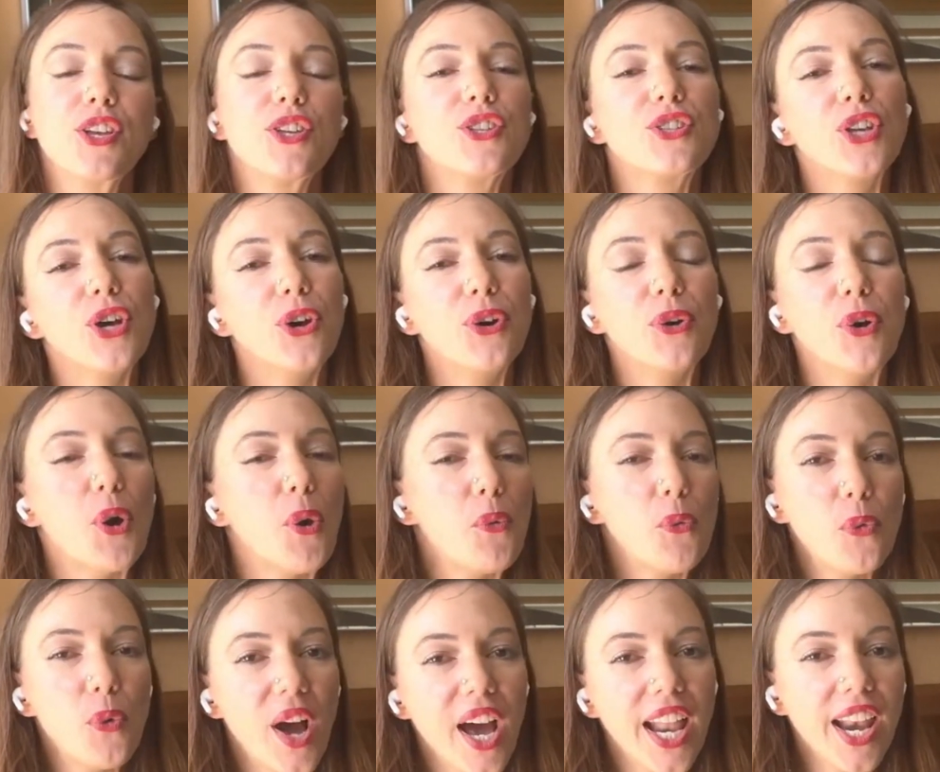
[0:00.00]
So
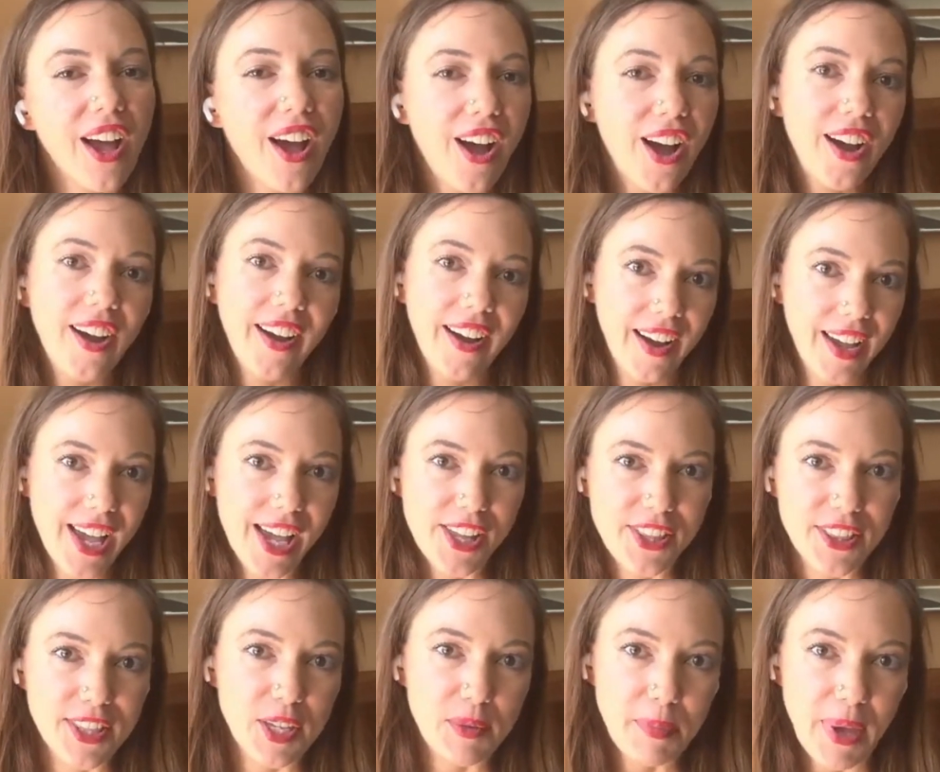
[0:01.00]
what are
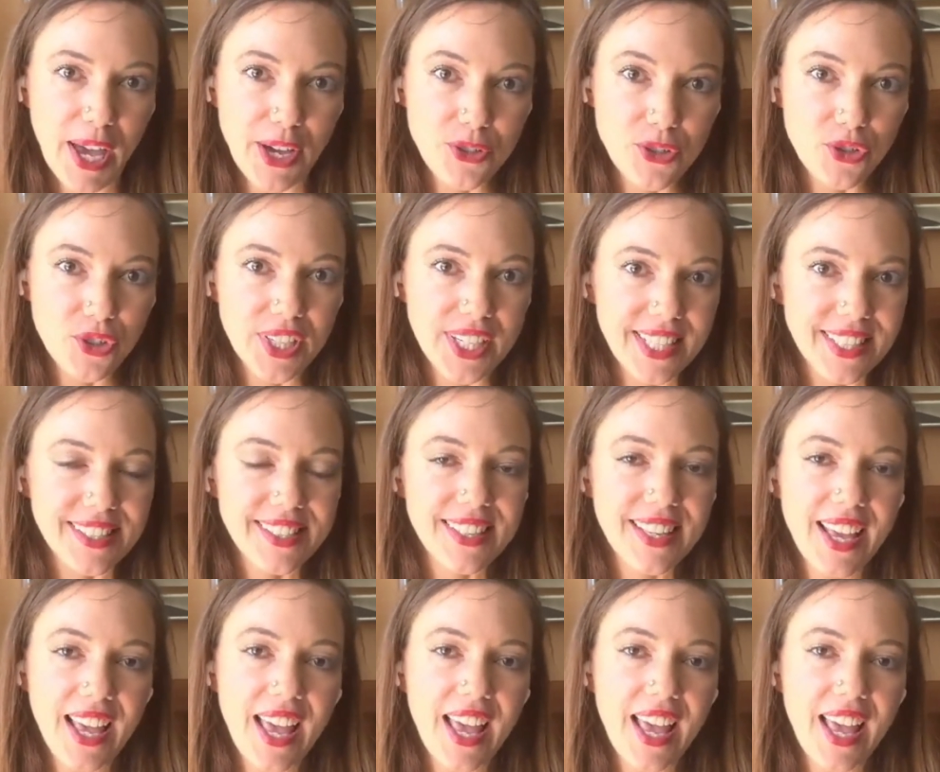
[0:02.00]
healthy boundaries?